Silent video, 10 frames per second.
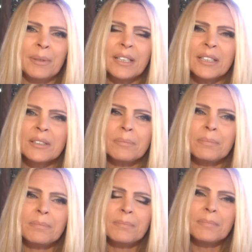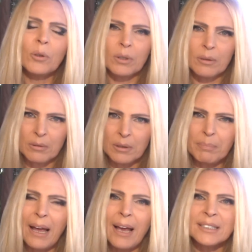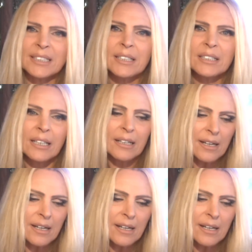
because, or past us,